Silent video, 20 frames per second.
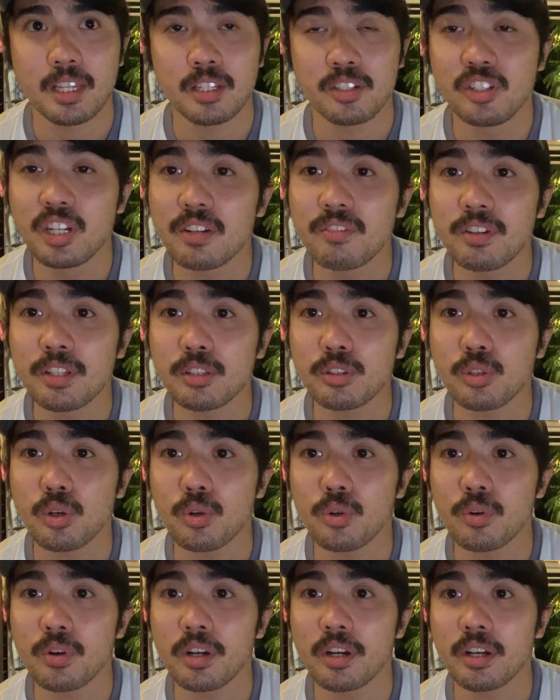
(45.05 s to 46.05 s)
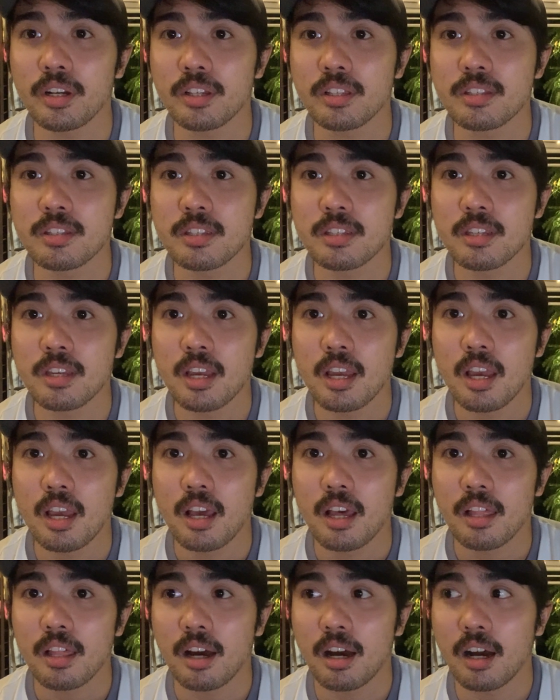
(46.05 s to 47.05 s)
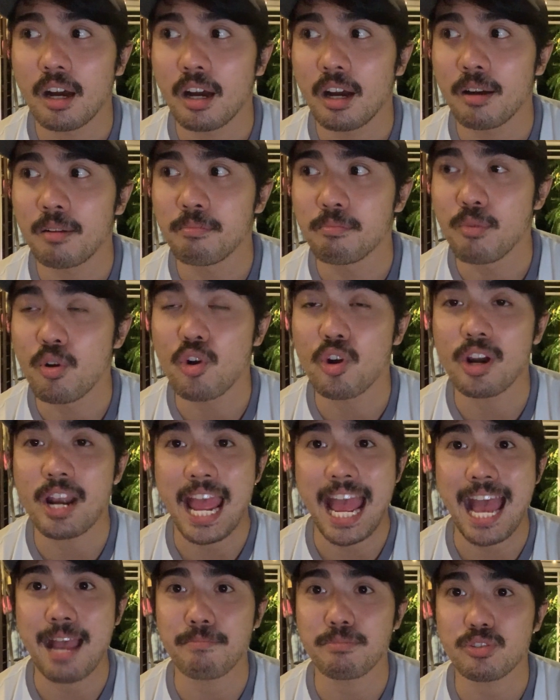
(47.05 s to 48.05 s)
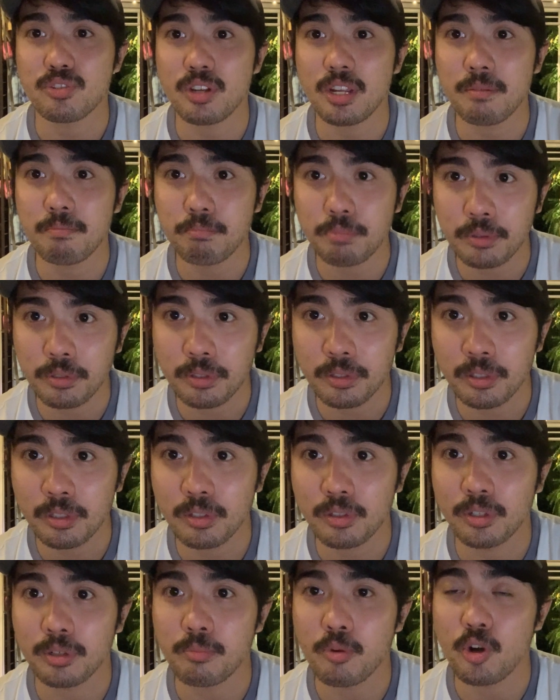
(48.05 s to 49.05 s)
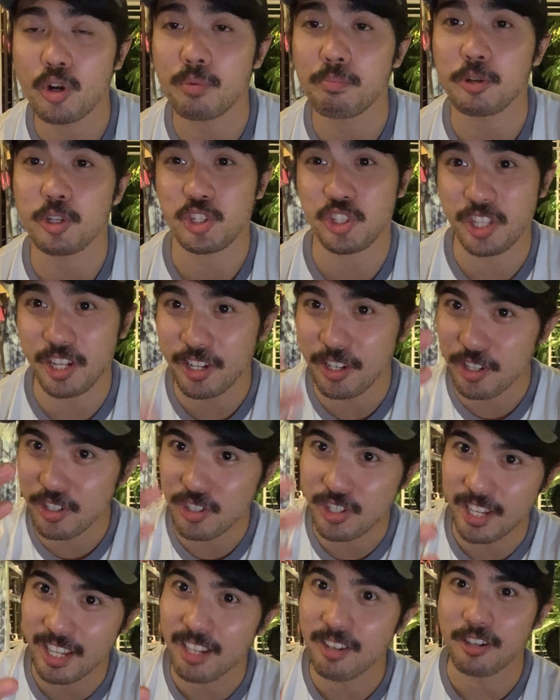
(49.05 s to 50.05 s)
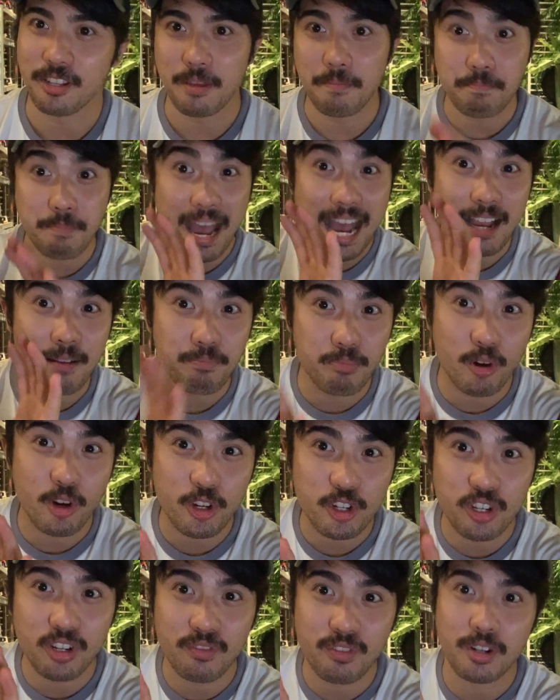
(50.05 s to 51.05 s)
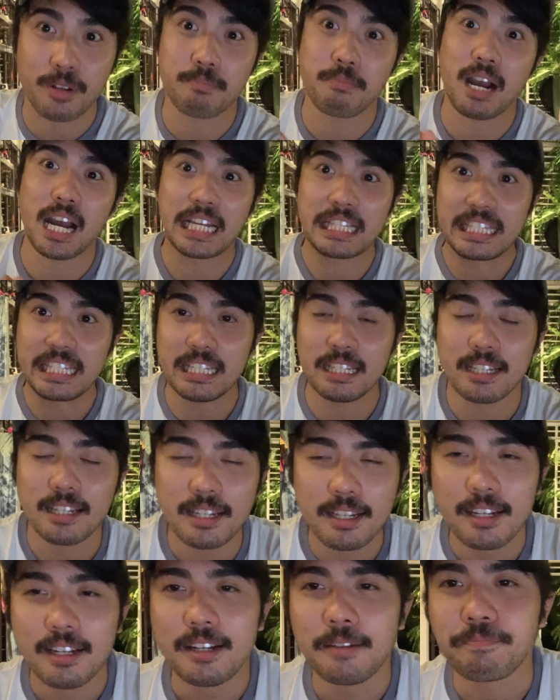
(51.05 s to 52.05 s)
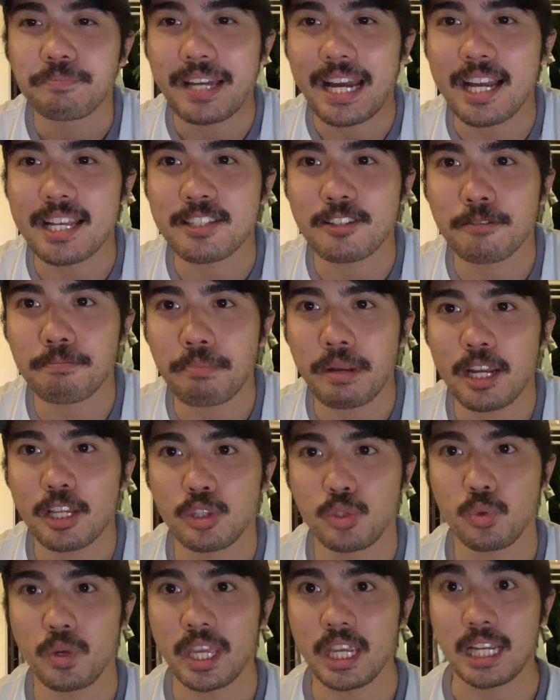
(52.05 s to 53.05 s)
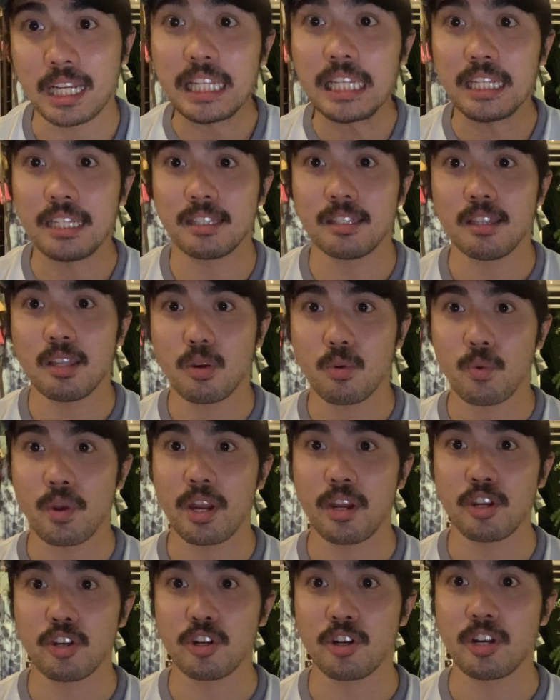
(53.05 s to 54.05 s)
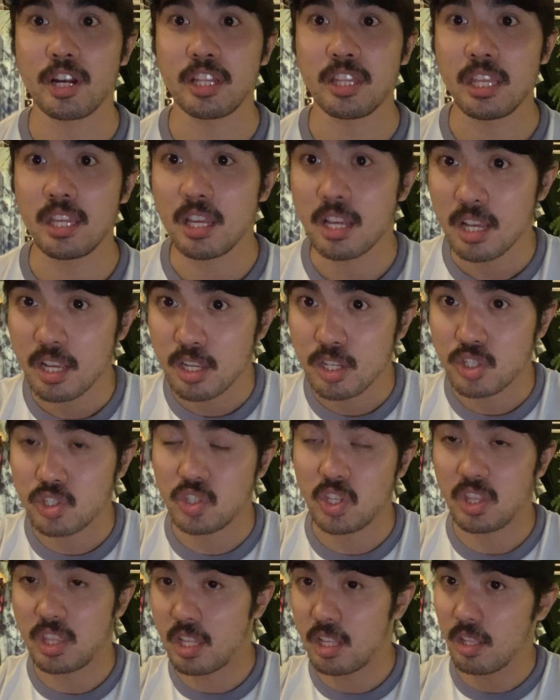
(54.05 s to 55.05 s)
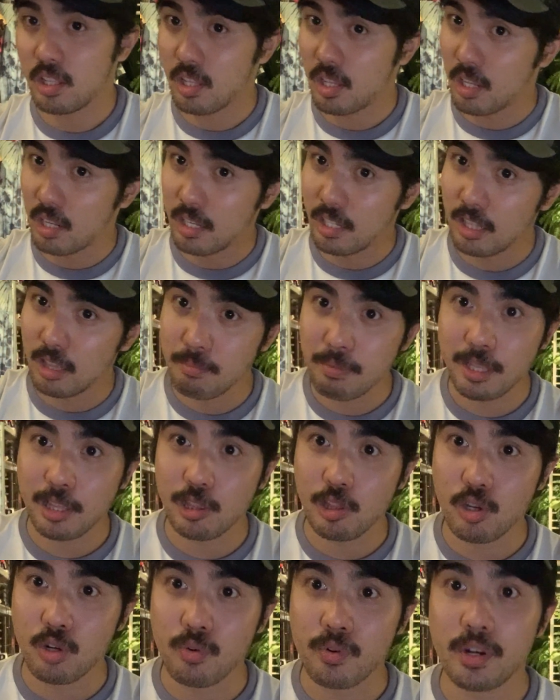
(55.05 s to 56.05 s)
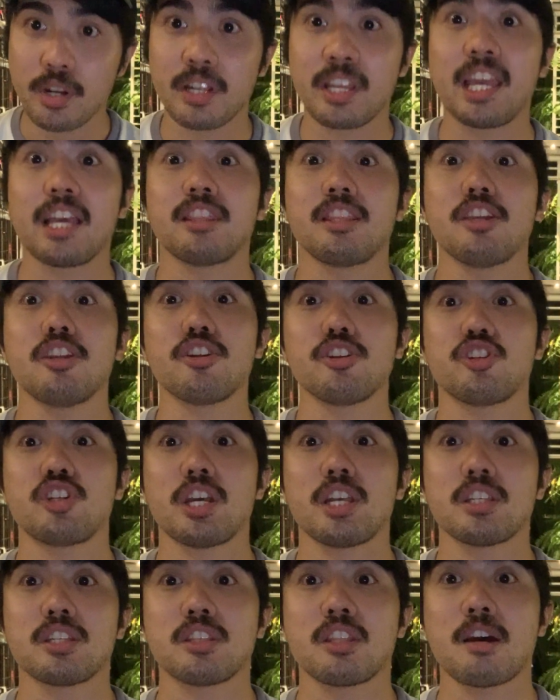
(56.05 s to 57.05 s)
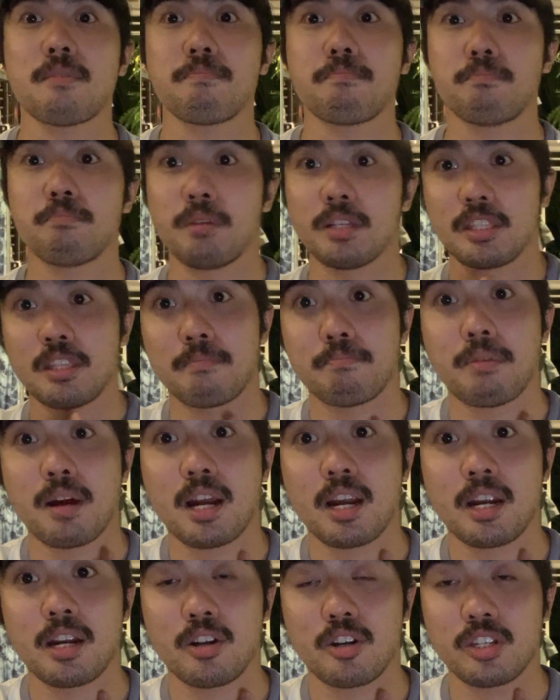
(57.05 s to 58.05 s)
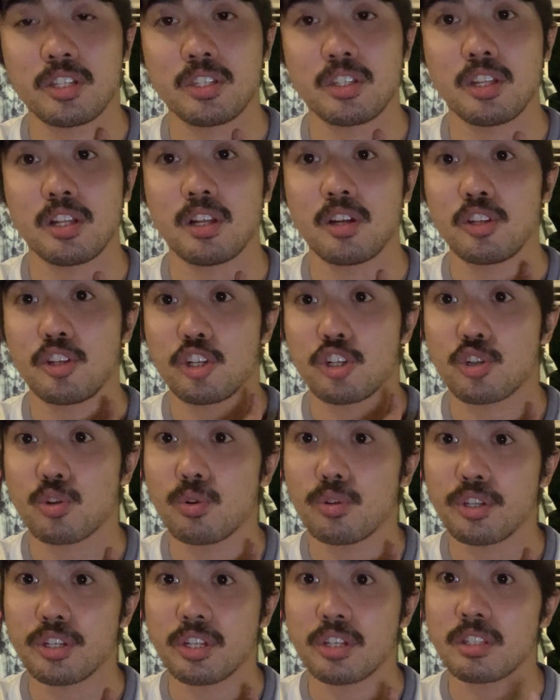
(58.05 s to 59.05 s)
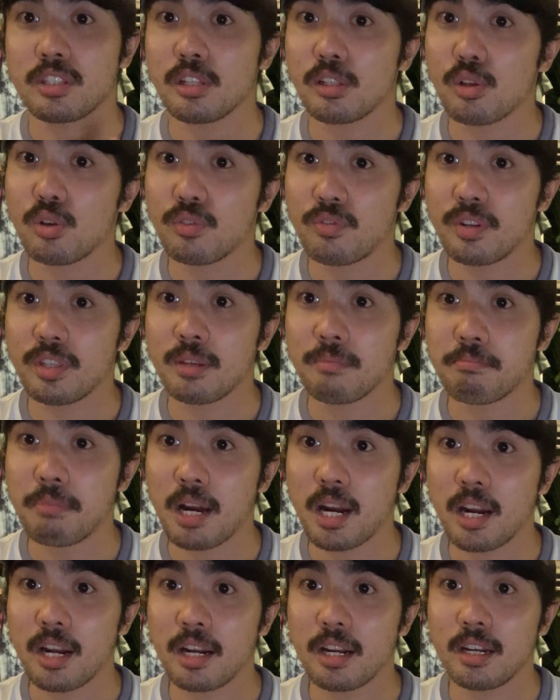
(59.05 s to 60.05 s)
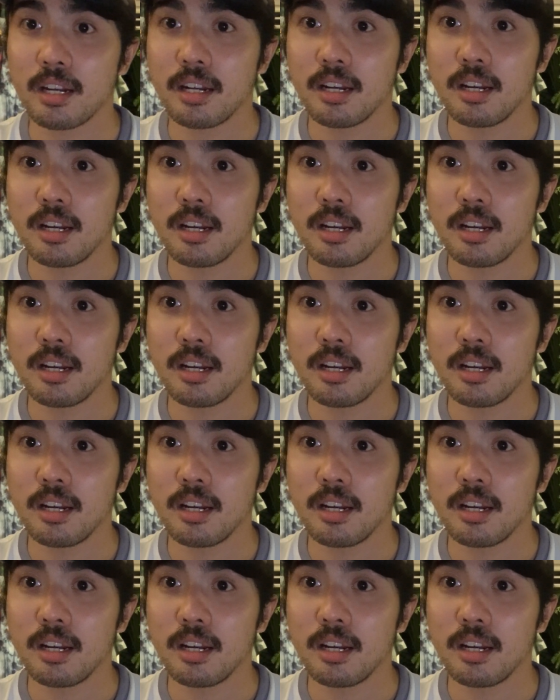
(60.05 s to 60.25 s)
driven towards more hamstring pull or more posterior chain or the back portion of your body, as compared to a clean where you're already sitting a little bit lower, getting your chest up, but the bar are still, your shoulders are still over the bar.